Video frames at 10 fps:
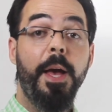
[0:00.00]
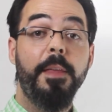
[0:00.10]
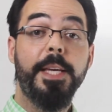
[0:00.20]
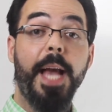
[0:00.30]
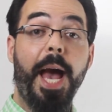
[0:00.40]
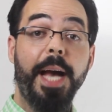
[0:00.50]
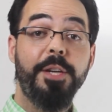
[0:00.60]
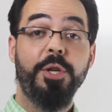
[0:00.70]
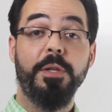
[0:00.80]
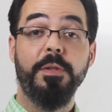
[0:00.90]
The
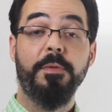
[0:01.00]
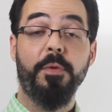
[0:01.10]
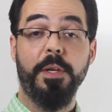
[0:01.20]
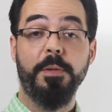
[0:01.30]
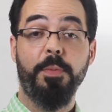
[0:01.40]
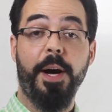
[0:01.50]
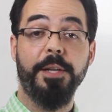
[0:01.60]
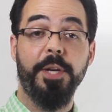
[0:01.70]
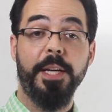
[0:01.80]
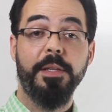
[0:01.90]
actions for this
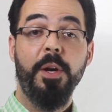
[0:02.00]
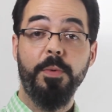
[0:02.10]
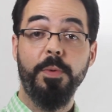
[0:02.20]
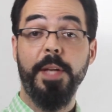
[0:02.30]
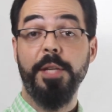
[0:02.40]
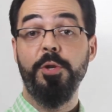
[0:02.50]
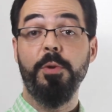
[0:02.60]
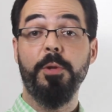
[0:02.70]
project was that you